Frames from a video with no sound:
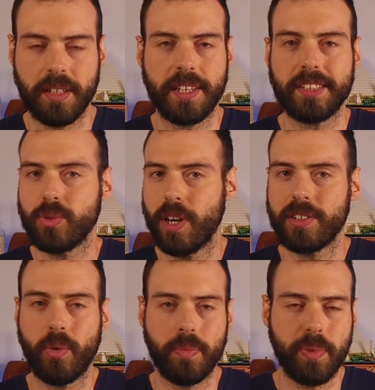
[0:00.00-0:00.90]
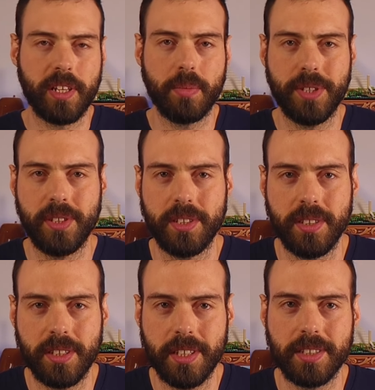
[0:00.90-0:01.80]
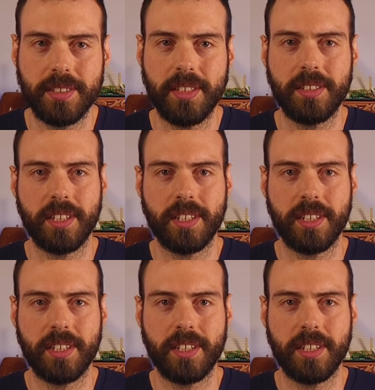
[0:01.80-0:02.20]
That's where the replayability kicks in,